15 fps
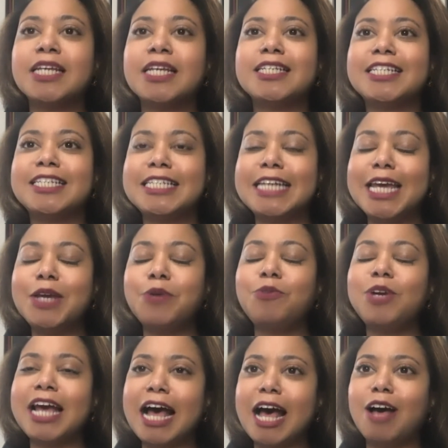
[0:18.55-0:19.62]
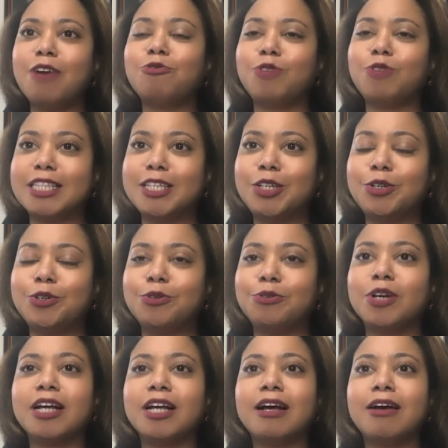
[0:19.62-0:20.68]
Today we have with you,